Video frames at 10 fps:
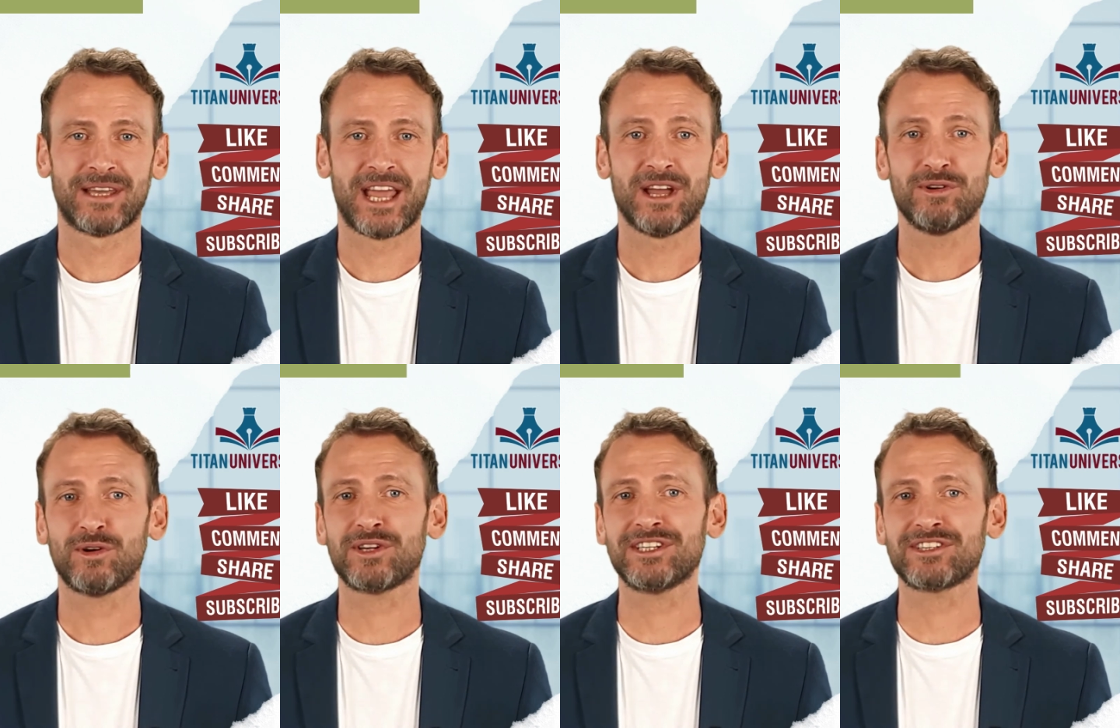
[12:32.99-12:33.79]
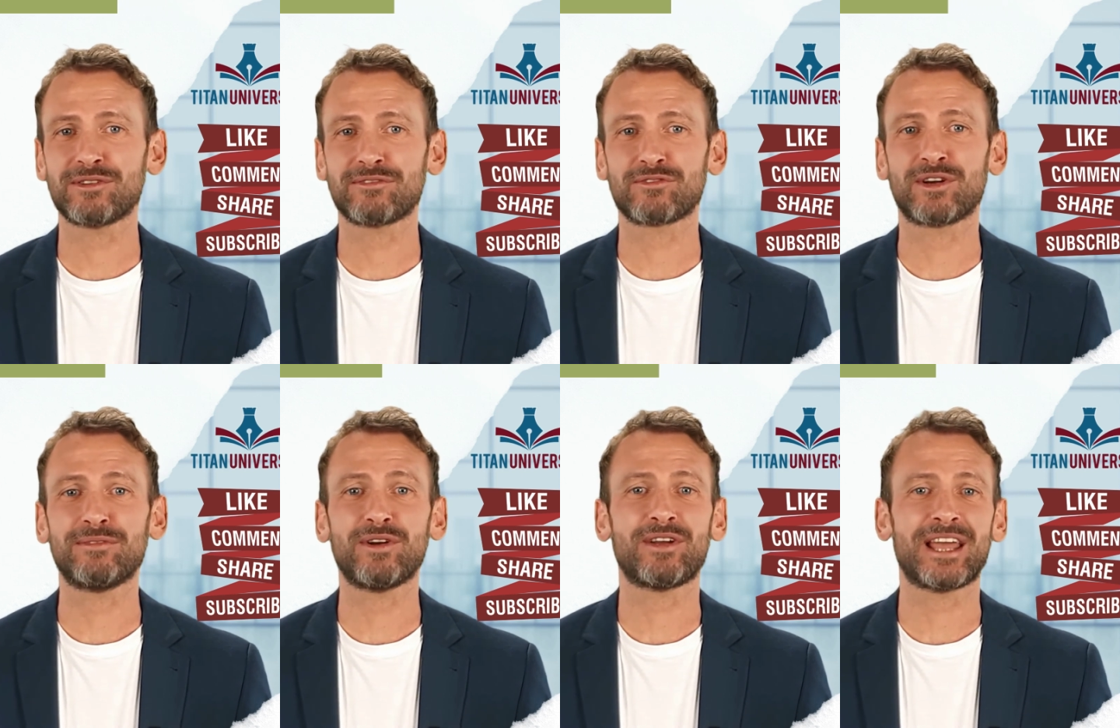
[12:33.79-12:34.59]
Our courses are
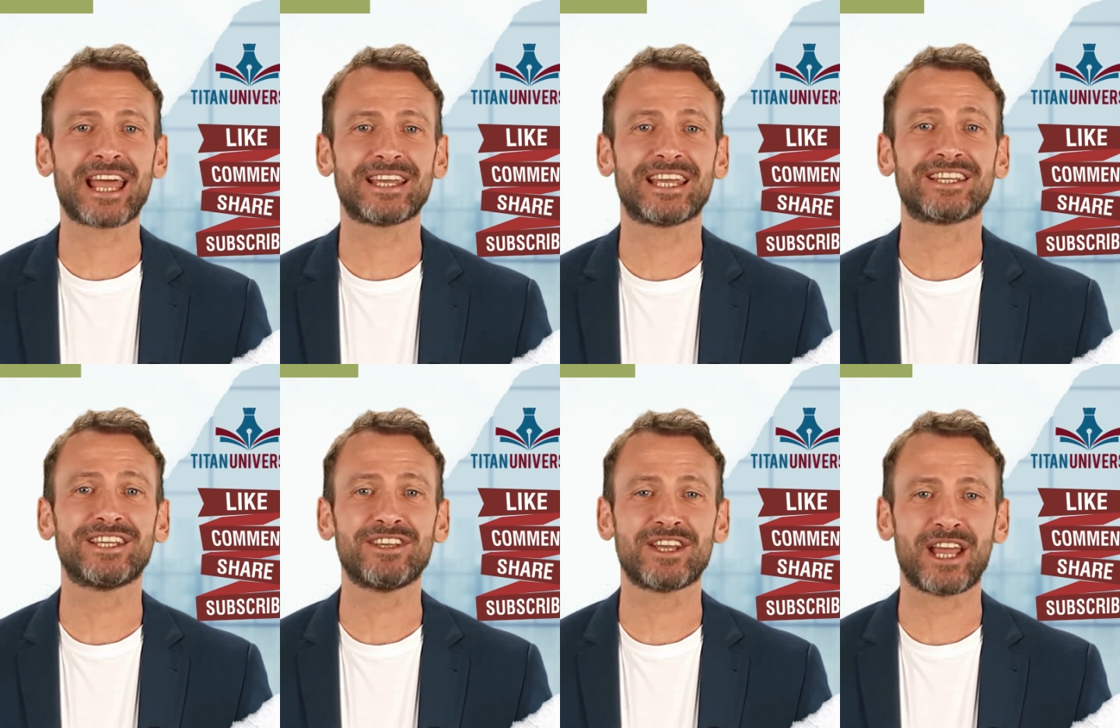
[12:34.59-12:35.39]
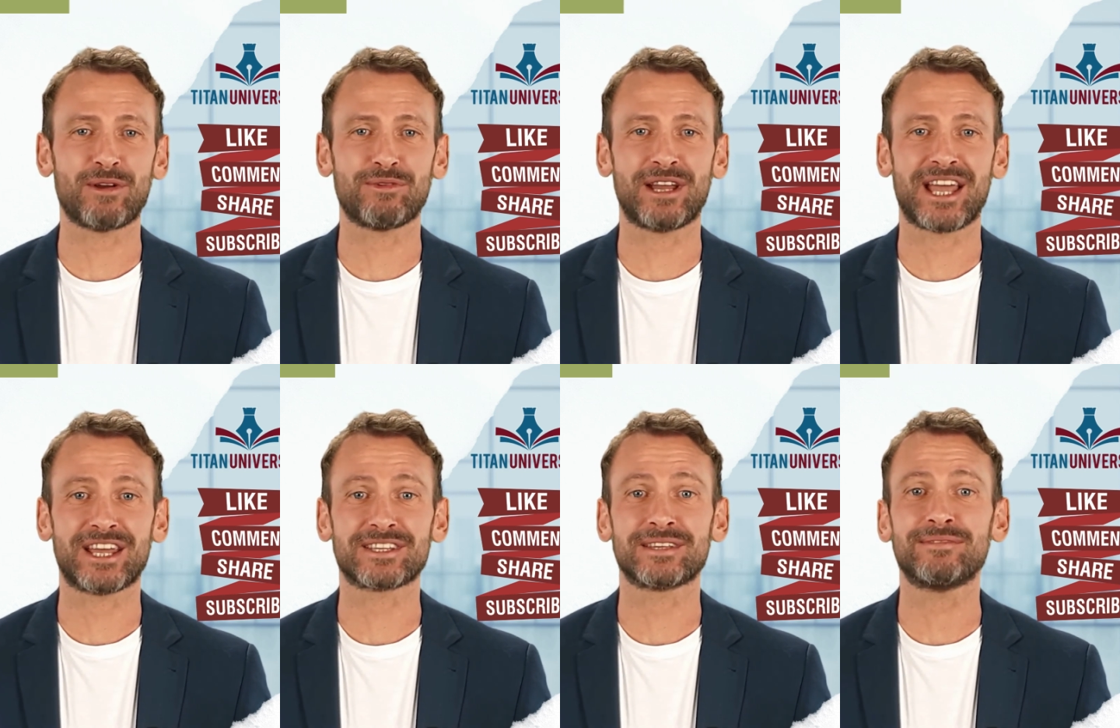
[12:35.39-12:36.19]
affordable and easy to
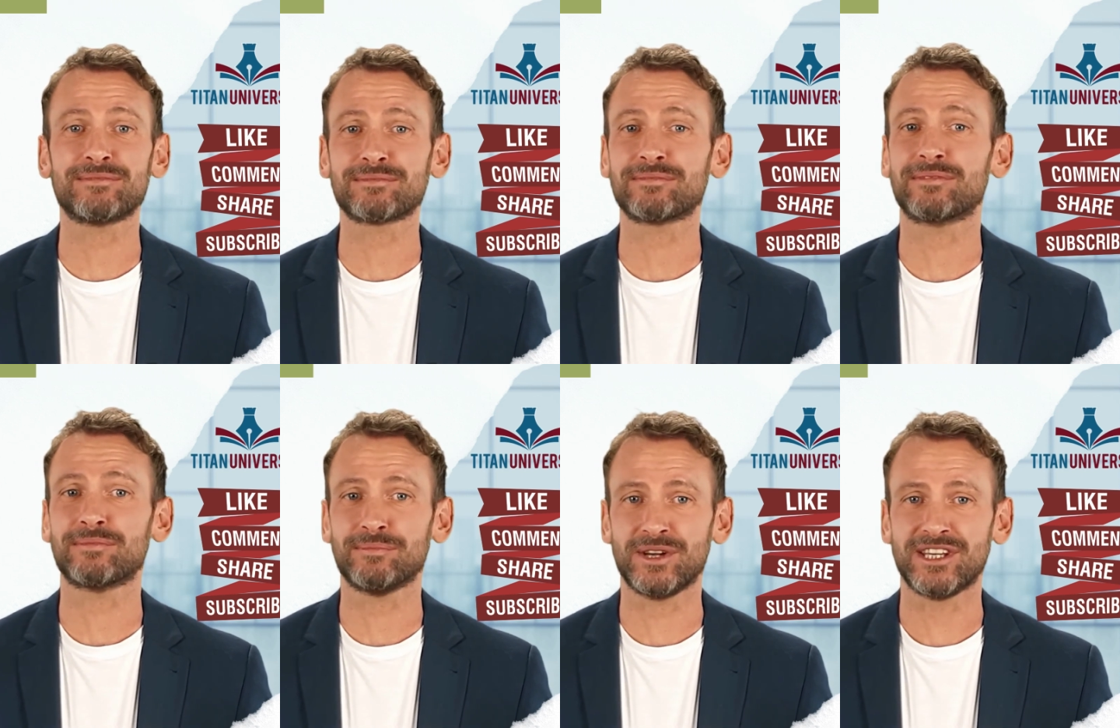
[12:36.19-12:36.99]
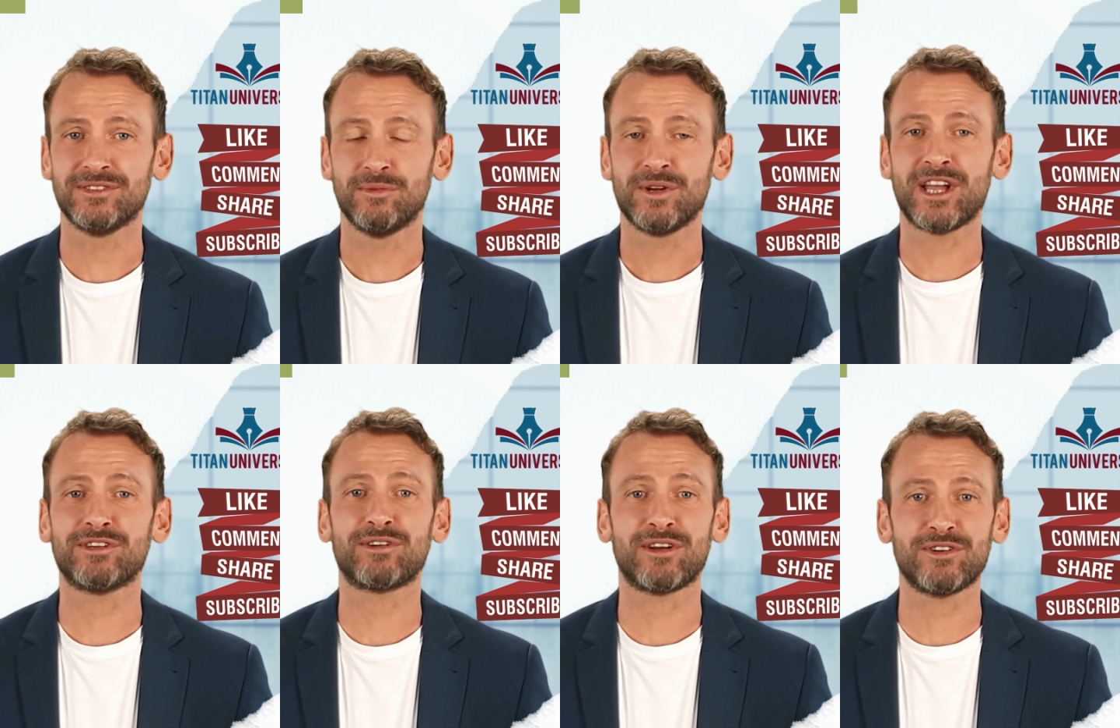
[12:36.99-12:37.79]
comprehend. Plus, we
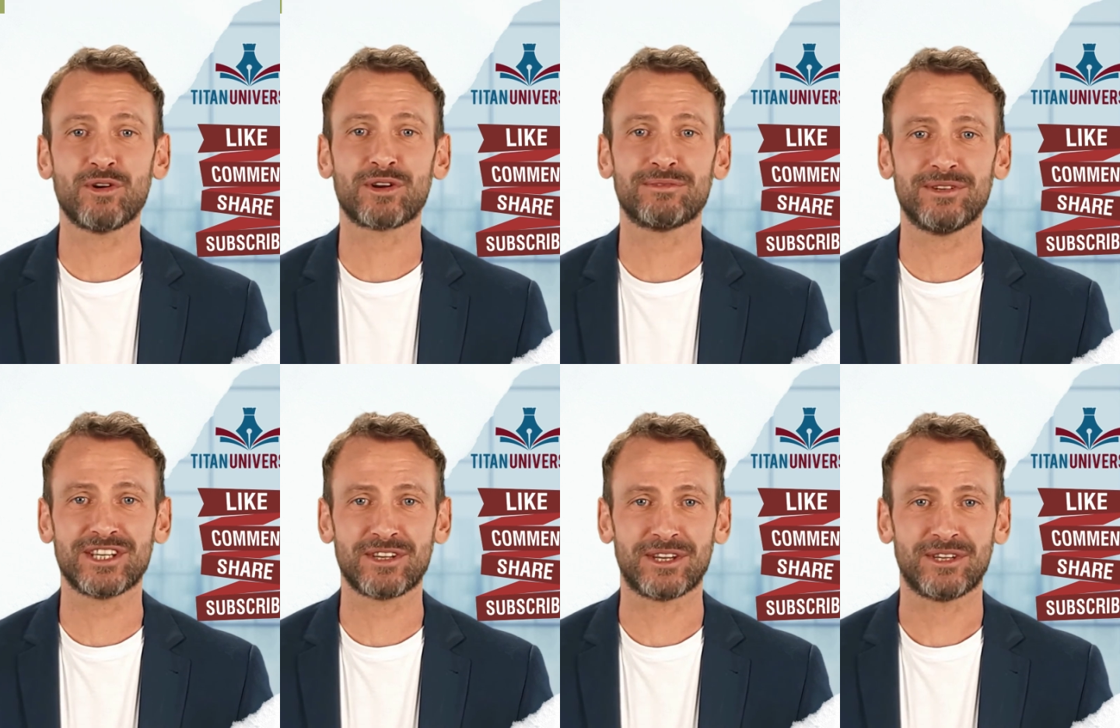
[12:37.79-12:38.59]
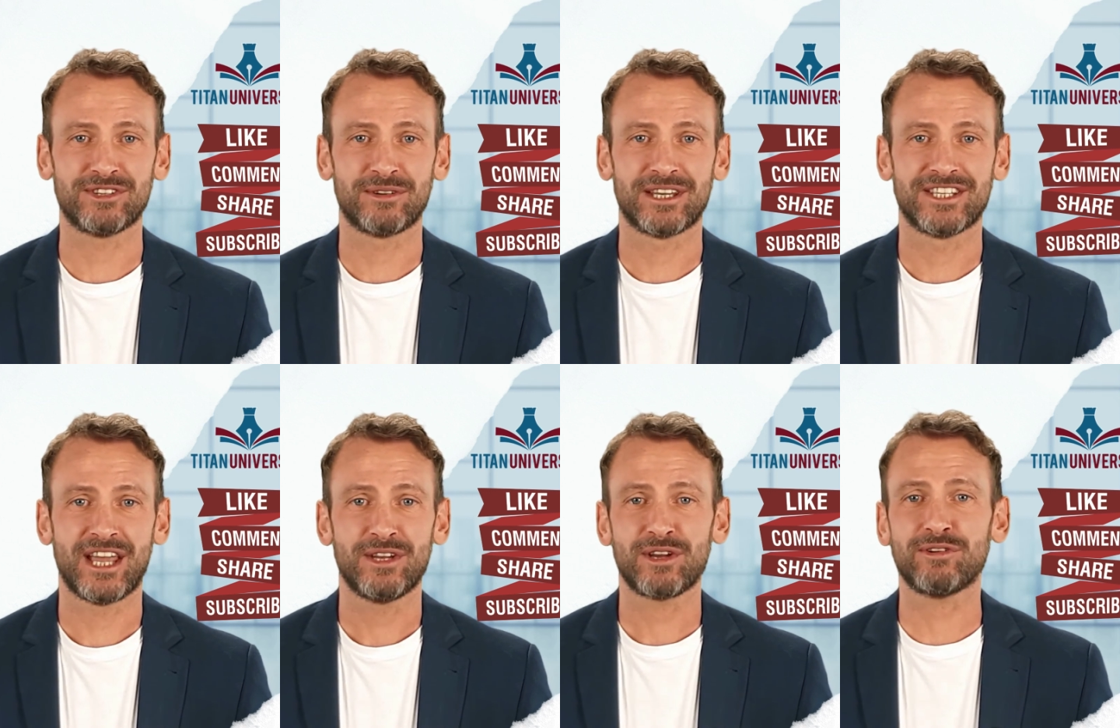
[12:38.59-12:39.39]
also have course materials you can
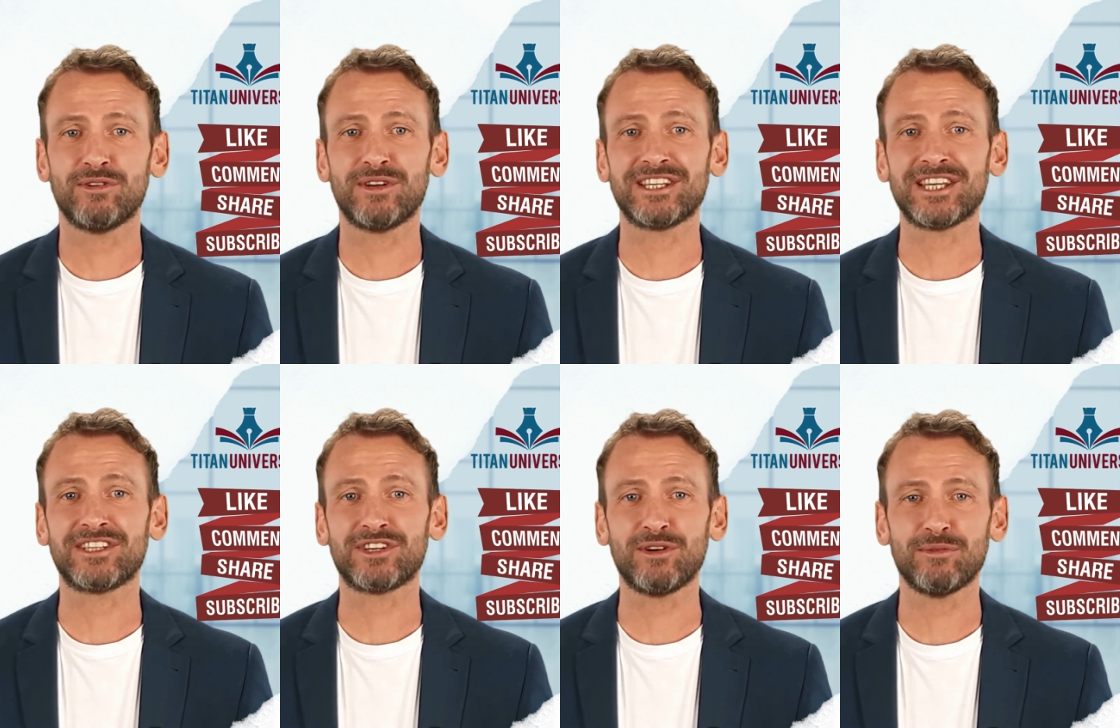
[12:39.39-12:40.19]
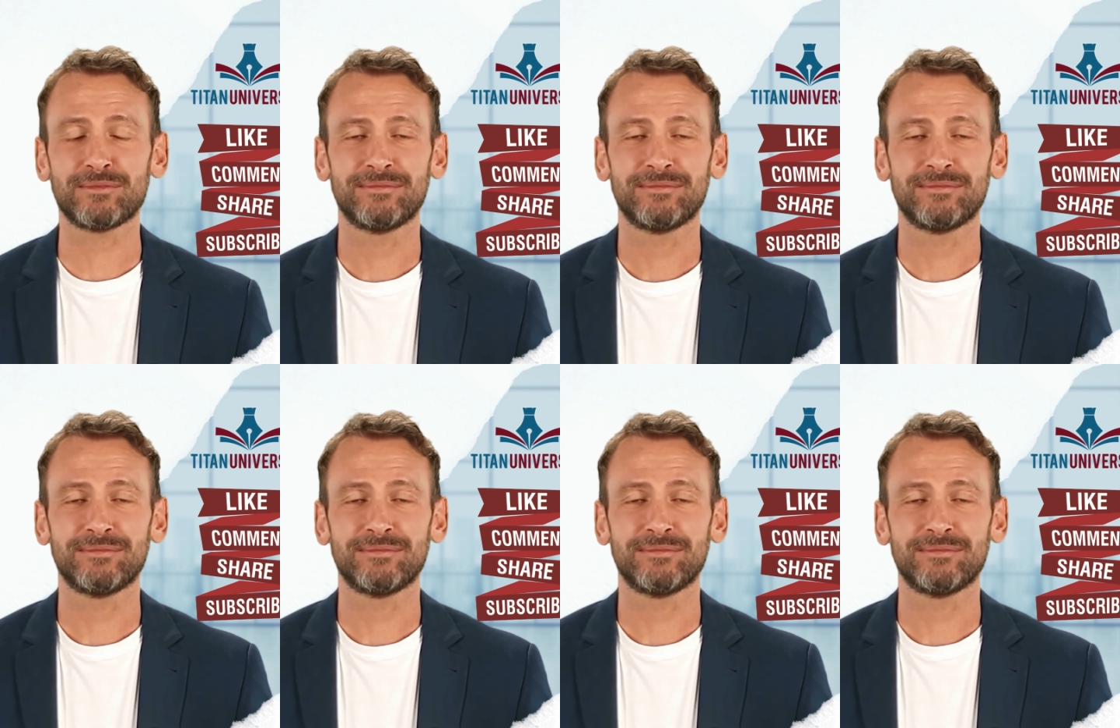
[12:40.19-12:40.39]
download to assist you.